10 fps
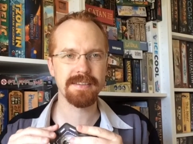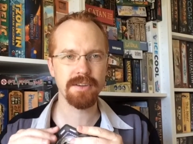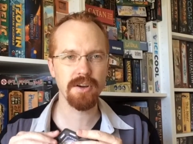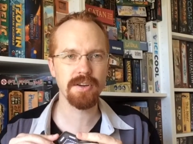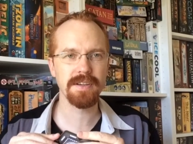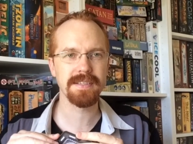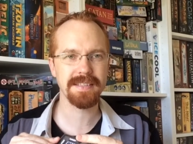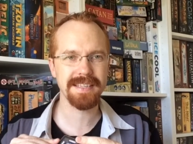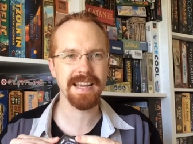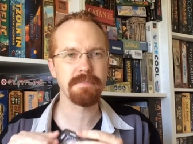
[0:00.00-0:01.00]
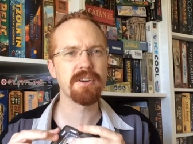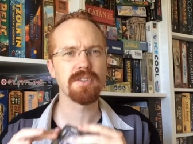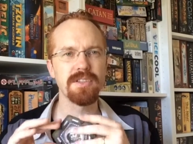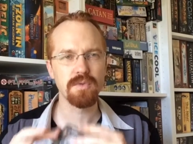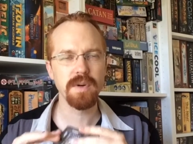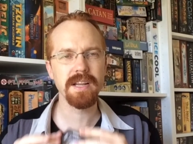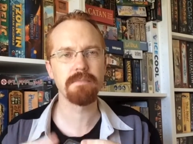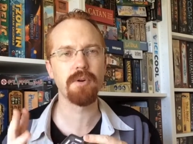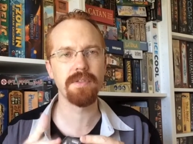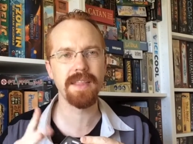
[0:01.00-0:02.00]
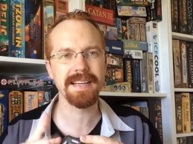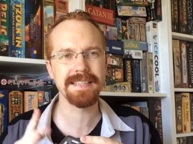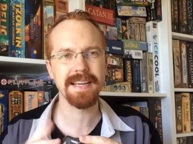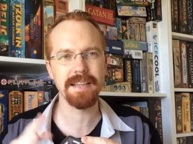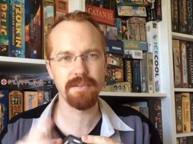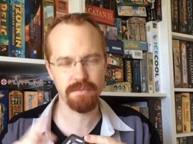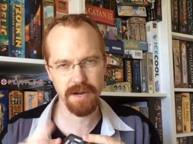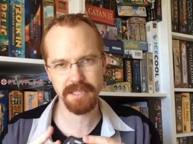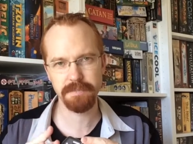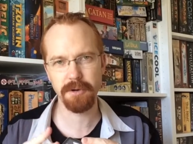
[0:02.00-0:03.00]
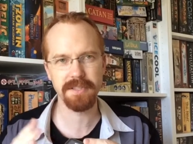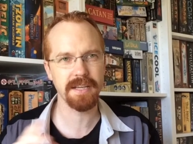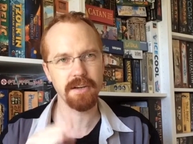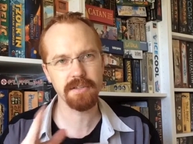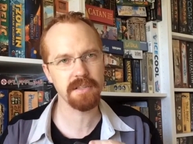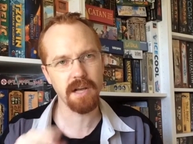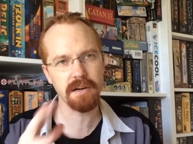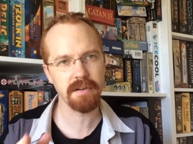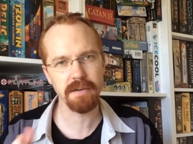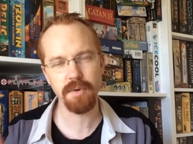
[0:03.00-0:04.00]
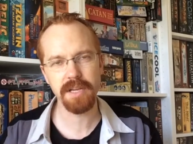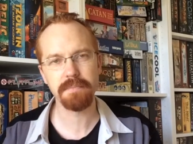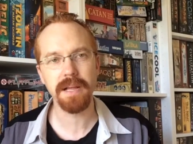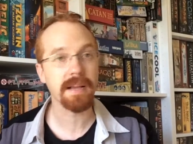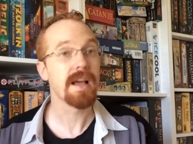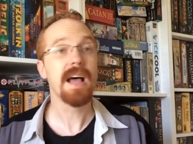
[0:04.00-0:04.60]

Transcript: tokens stay because it's really important they stay in the right spots, they don't slide around while you're playing.